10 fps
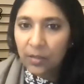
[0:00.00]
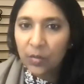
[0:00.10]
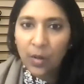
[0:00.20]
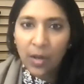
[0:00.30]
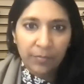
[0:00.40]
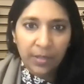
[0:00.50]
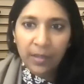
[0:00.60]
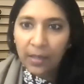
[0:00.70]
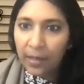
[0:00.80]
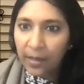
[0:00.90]
I've been
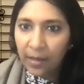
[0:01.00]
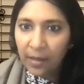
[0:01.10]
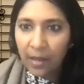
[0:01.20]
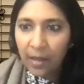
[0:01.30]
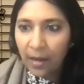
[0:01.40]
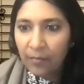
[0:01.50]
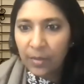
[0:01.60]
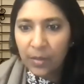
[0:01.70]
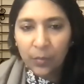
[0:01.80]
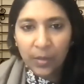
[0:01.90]
healing and I've
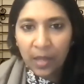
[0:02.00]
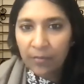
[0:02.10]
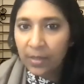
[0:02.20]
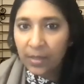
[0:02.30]
been